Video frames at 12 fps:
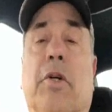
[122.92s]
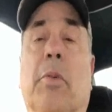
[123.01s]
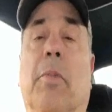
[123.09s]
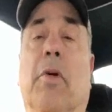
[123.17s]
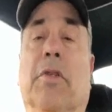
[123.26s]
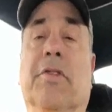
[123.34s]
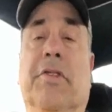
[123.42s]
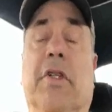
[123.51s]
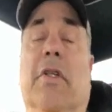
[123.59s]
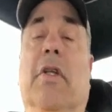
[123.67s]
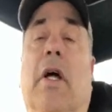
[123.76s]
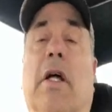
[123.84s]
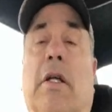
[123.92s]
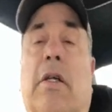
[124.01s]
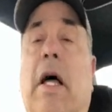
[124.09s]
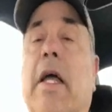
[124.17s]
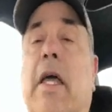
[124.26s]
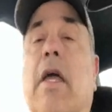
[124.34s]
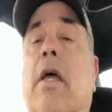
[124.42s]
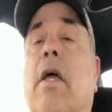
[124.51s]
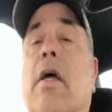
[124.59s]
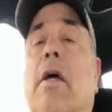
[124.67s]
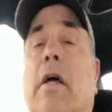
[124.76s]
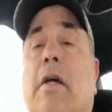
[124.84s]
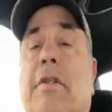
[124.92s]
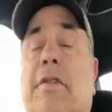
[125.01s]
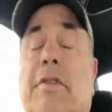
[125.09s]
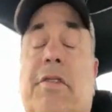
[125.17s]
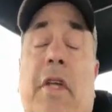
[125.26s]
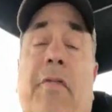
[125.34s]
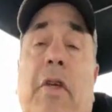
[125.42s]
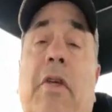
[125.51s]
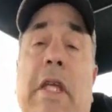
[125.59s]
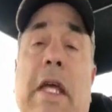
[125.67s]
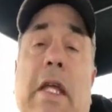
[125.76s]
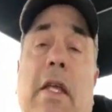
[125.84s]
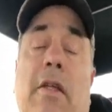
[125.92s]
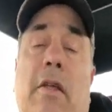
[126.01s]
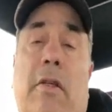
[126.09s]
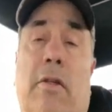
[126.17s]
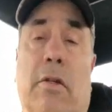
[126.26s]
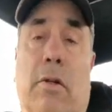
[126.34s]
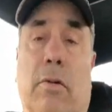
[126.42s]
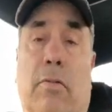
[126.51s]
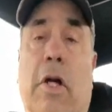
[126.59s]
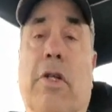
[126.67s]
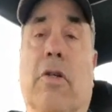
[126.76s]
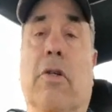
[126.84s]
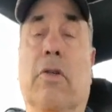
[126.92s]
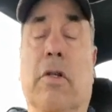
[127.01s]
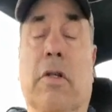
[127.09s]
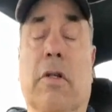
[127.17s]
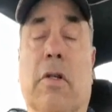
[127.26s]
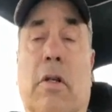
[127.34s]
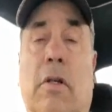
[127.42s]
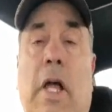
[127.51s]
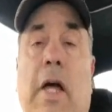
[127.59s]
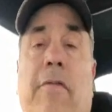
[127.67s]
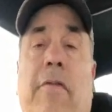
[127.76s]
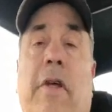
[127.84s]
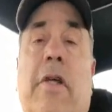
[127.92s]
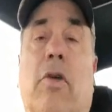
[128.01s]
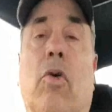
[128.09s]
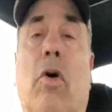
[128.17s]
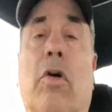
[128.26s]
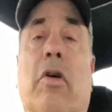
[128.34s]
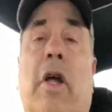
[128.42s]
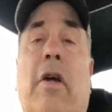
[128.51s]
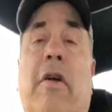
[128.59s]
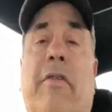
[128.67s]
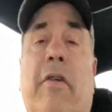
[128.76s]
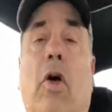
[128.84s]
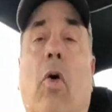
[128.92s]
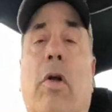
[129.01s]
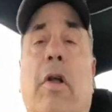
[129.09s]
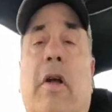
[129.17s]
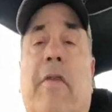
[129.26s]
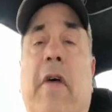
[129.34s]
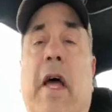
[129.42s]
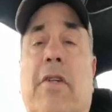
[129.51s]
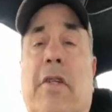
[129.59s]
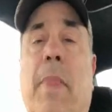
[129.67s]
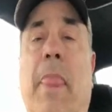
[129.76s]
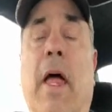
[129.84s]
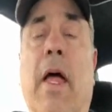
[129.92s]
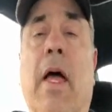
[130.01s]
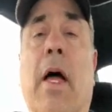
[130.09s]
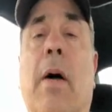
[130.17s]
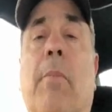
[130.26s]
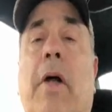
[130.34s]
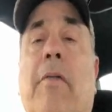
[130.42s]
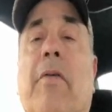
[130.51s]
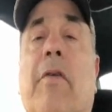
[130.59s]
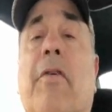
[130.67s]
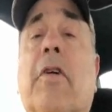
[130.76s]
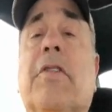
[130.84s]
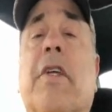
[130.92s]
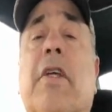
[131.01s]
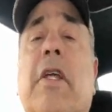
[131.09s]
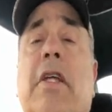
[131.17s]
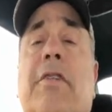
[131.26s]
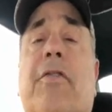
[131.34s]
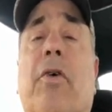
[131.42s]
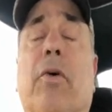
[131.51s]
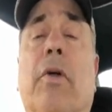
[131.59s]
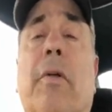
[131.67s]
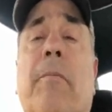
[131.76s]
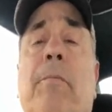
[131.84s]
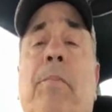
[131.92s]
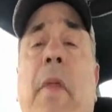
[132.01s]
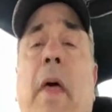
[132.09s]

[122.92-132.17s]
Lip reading: consumables, like stuff you need to run your life in an ordinary fashion. But the first thing you need is food.